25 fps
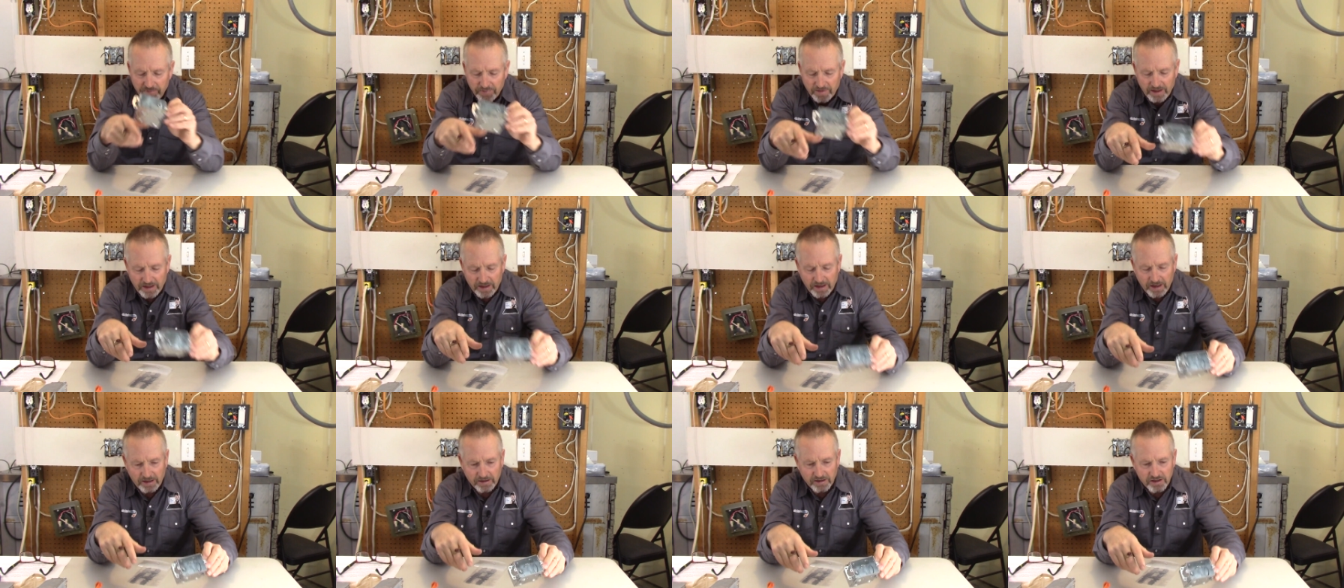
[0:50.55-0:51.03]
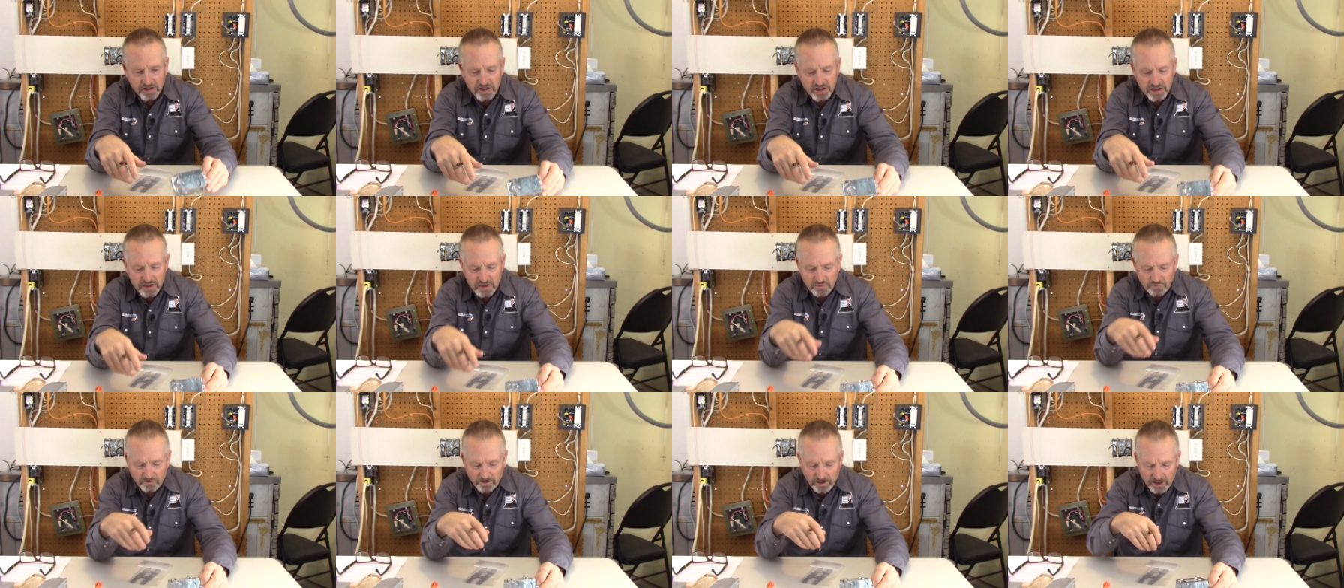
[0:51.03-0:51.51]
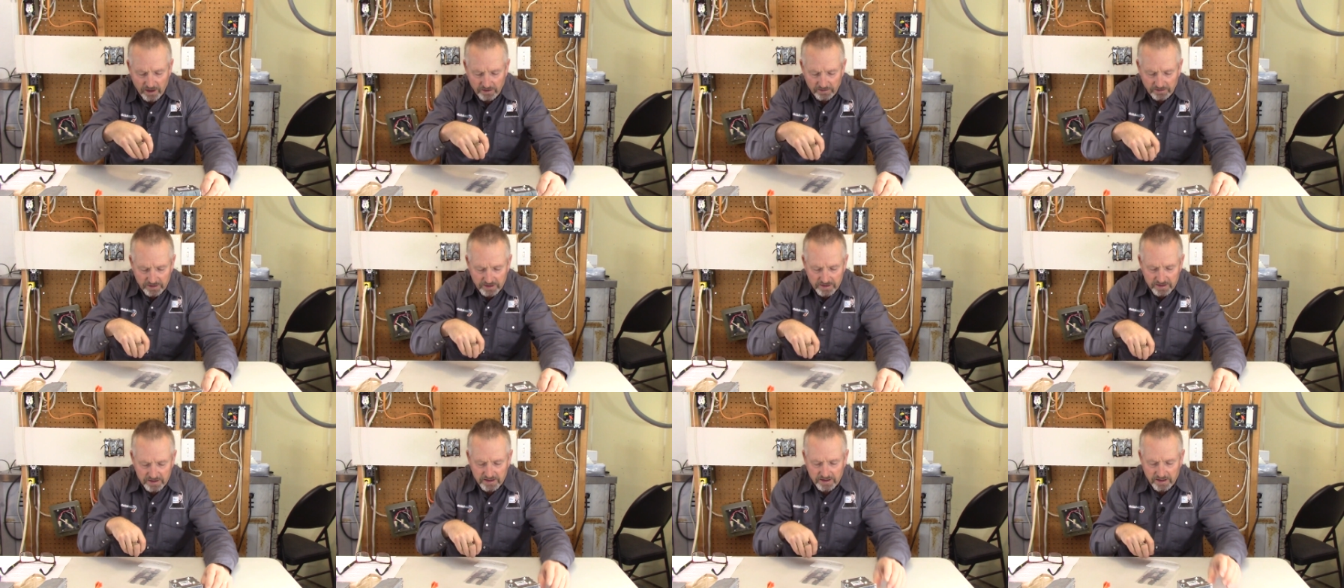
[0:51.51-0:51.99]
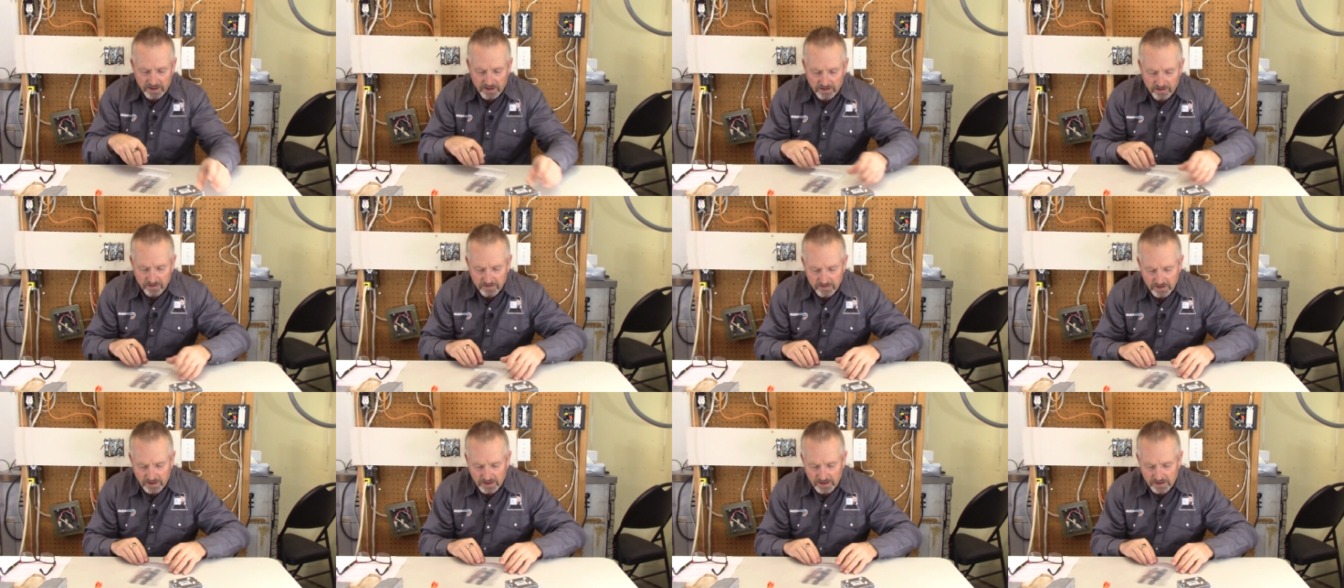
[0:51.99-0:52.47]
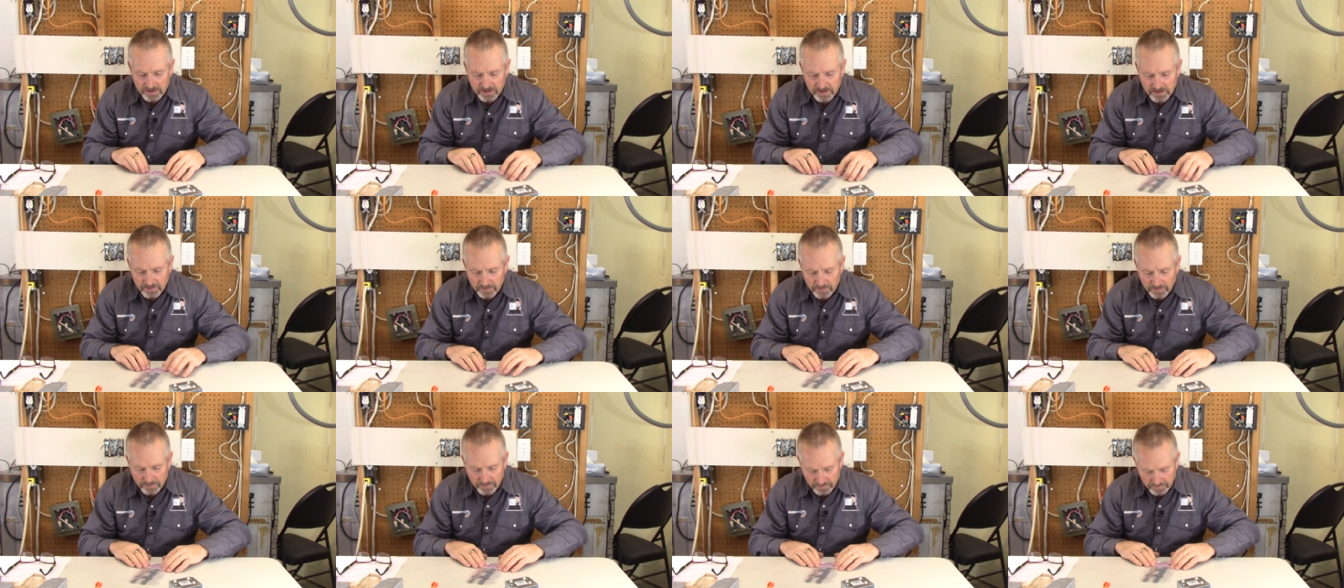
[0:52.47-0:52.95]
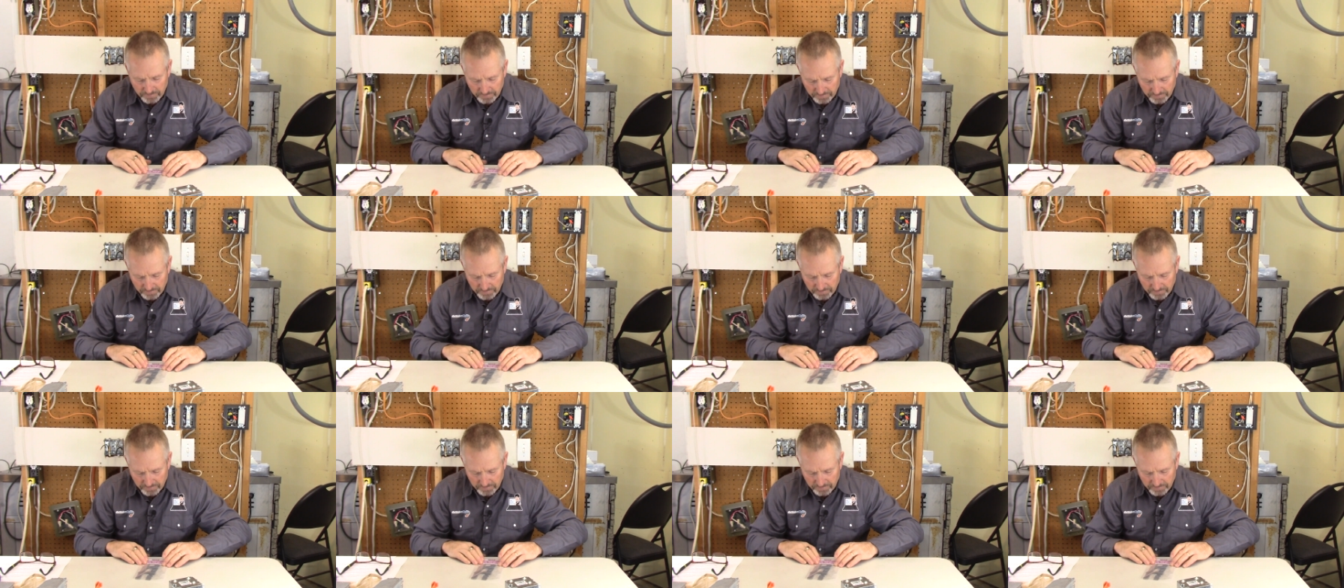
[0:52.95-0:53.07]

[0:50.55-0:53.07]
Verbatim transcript: And I just found this the other day, some